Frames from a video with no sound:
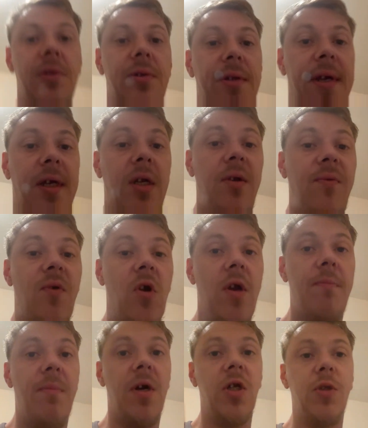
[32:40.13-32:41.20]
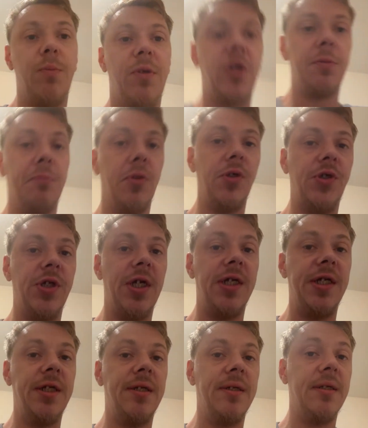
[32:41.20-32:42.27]
Thank you very much, much
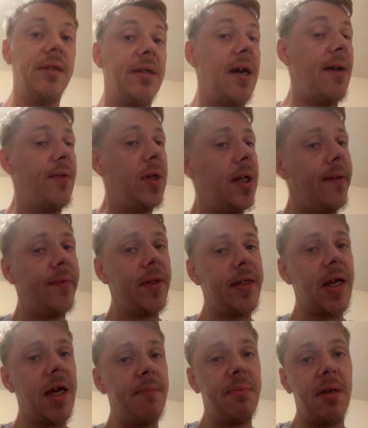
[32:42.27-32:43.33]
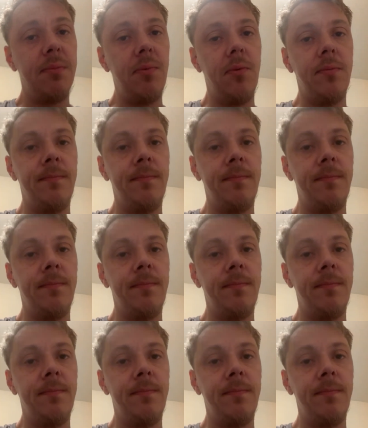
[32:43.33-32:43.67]
appreciated. And have a lovely day, people.